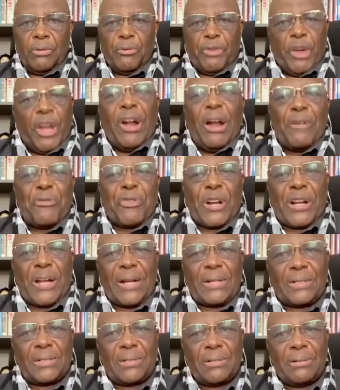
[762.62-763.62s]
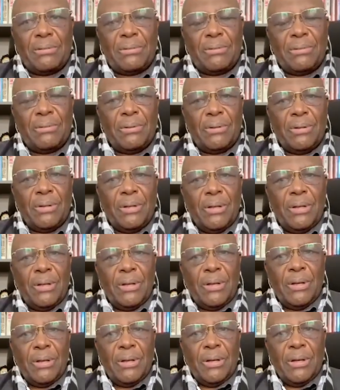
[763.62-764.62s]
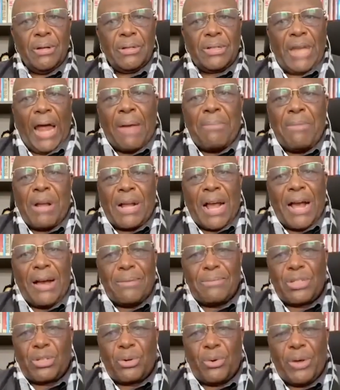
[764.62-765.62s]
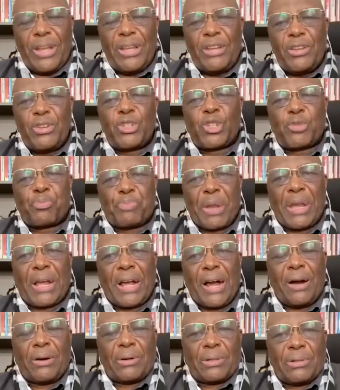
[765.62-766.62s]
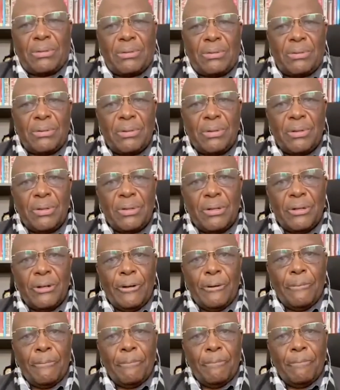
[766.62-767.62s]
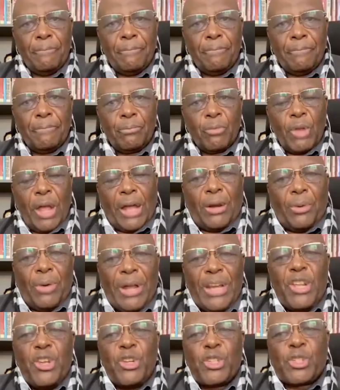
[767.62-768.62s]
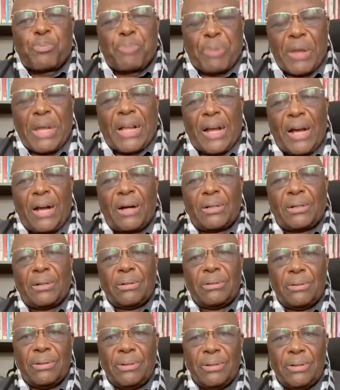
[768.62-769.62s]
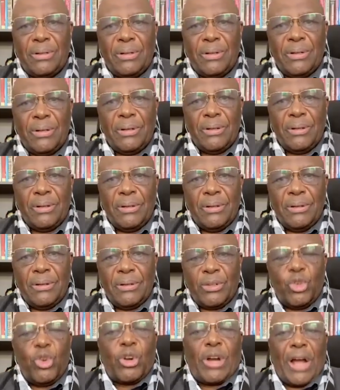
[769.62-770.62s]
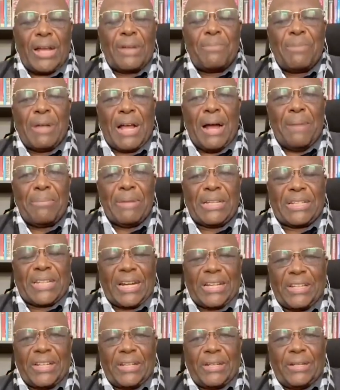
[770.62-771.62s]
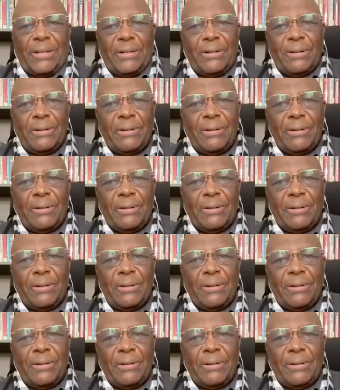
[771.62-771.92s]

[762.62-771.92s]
Fellow Africans, time comes when you speak out. And when you speak out, you can become a target.